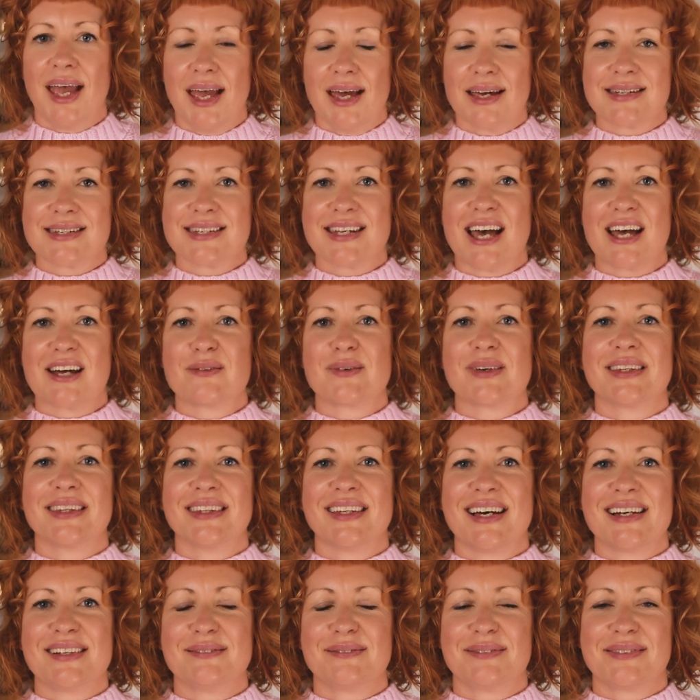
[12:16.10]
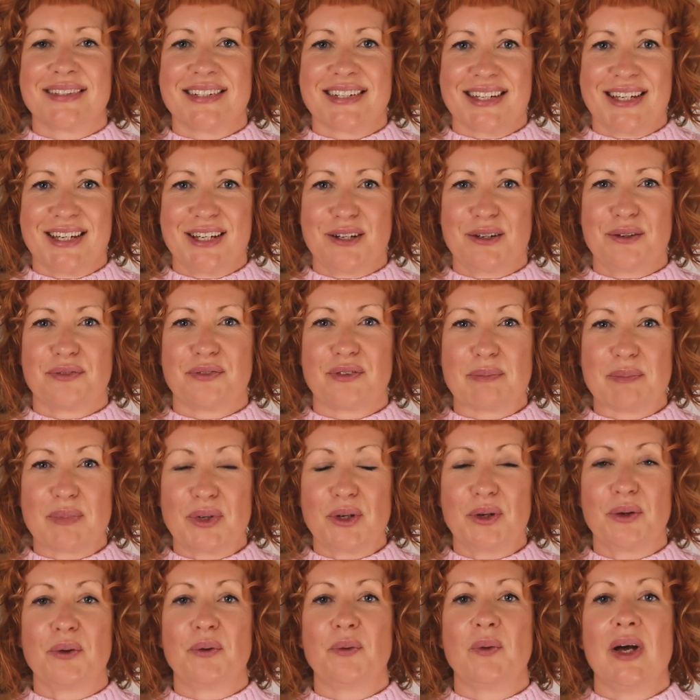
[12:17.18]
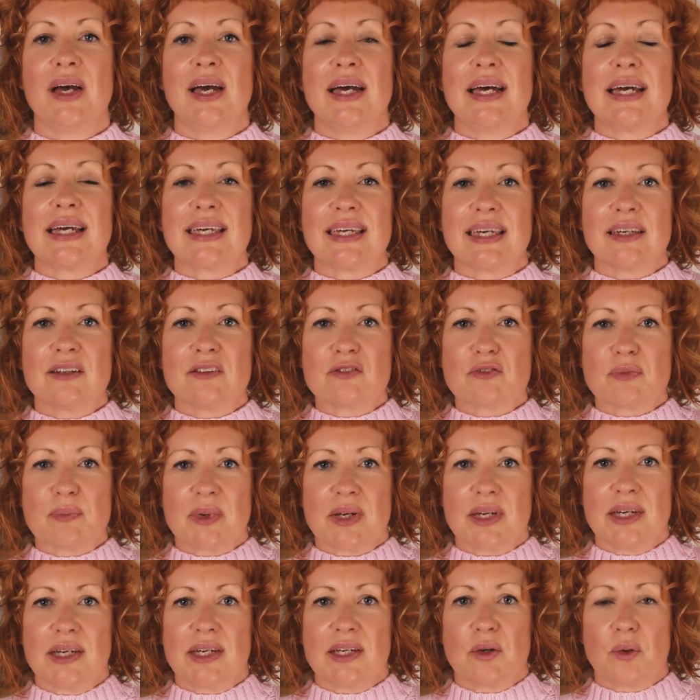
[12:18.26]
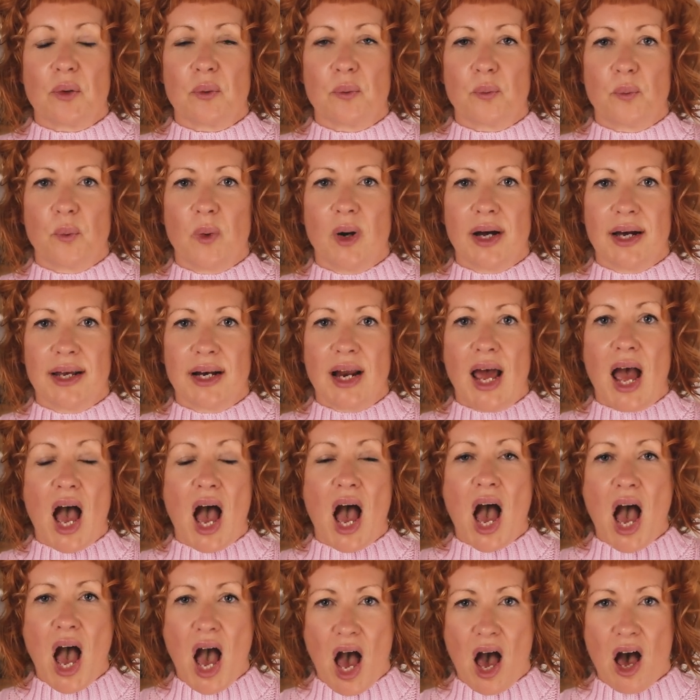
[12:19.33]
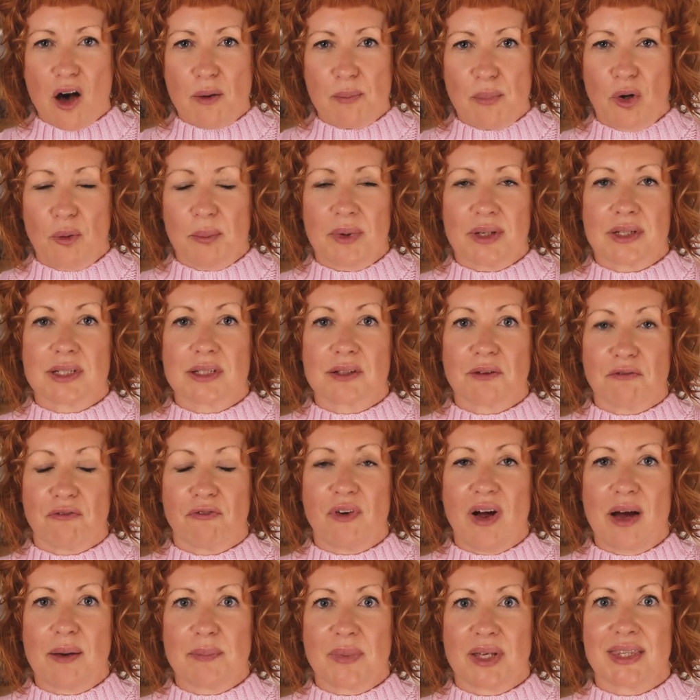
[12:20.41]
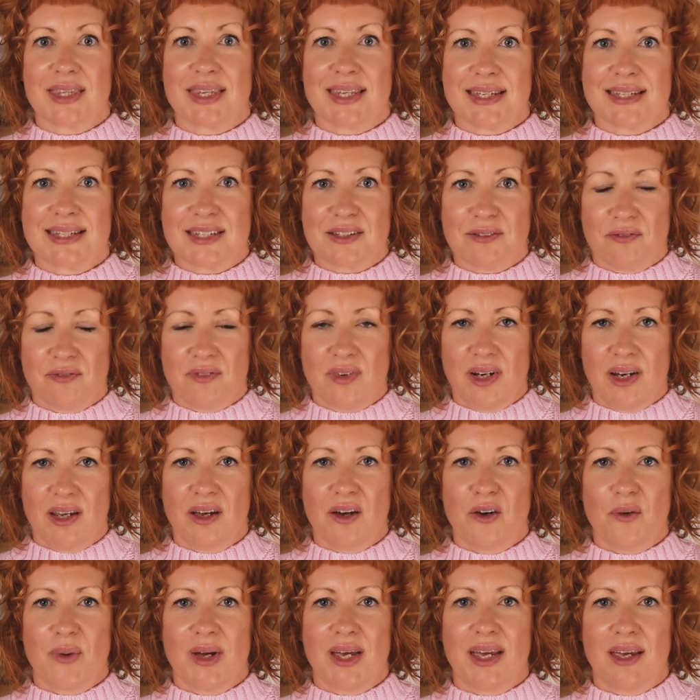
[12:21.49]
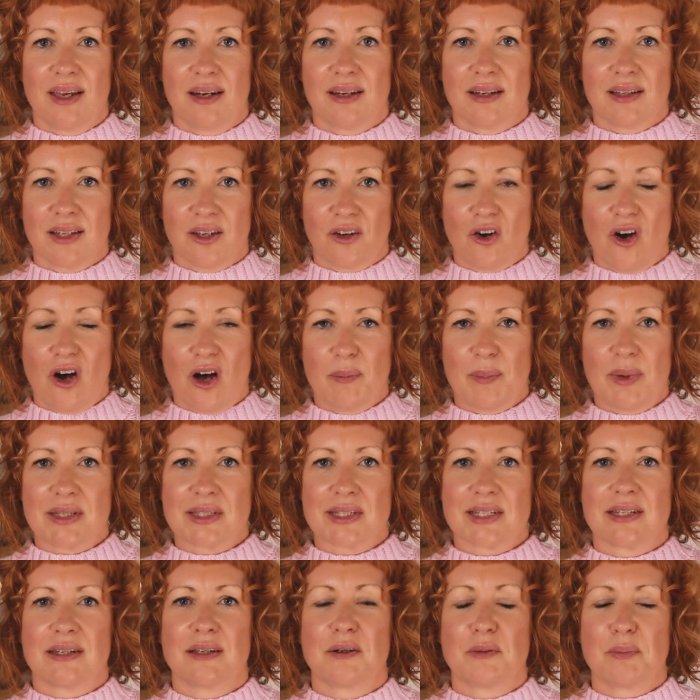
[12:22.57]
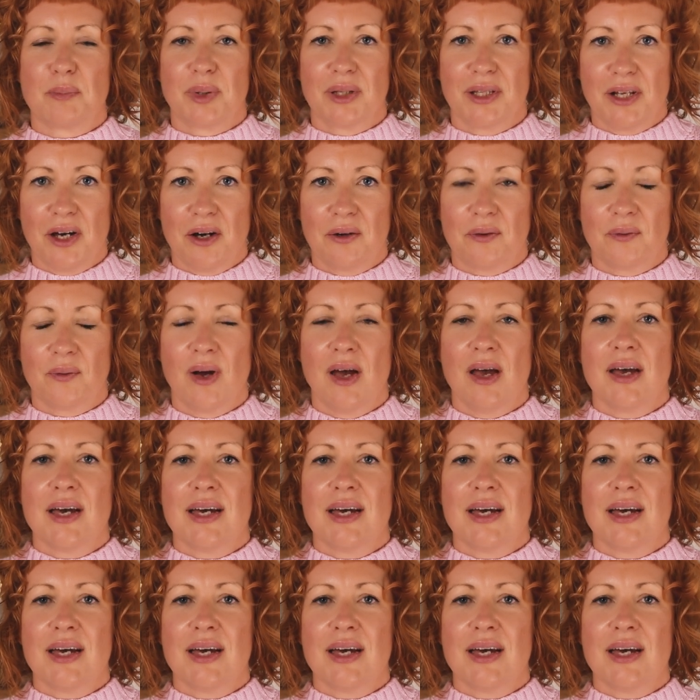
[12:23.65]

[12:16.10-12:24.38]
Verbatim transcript: And I would love to hear from you. Give me your one aha moment from this video in the comments below.